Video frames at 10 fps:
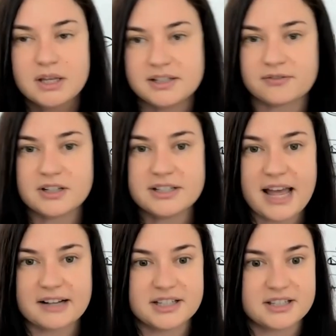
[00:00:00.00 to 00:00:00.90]
different
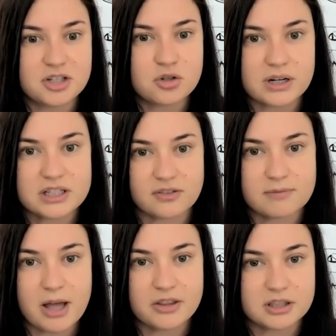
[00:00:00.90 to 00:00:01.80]
tactics and tricks
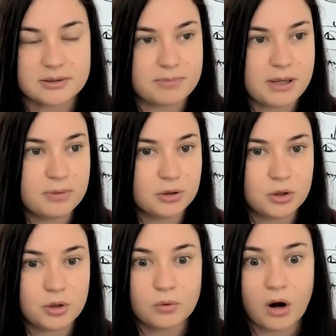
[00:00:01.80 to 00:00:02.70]
from other people
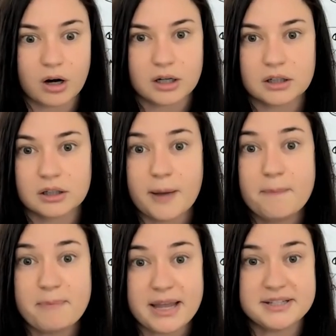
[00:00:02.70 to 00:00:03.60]
who are
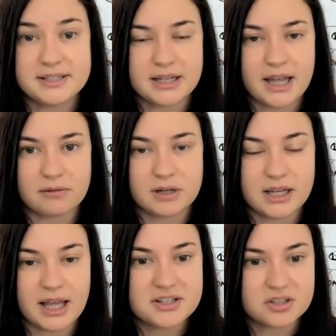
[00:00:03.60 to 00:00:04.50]
amazing at
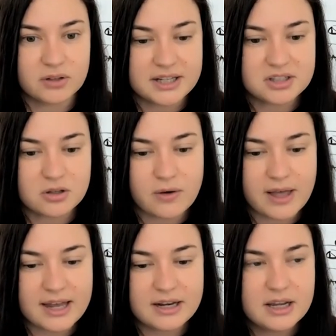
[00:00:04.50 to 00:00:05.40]
running ads so let's go
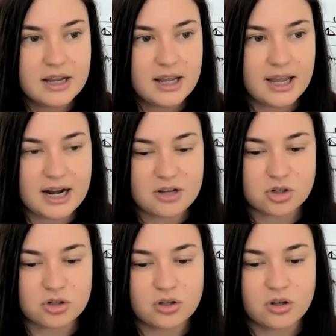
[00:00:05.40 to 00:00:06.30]
ahead and i'll
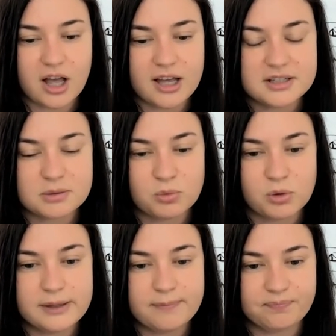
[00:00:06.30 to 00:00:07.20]
show you guys
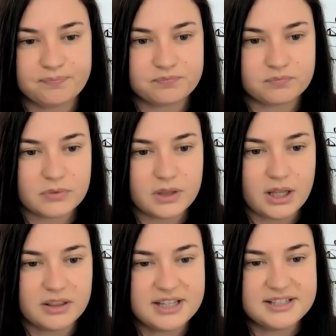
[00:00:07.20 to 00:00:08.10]
what
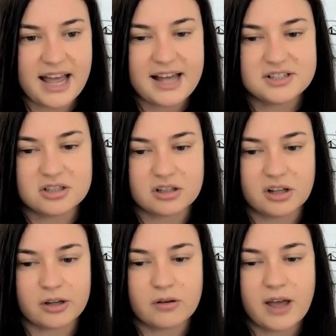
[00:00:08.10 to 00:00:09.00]
these ads look like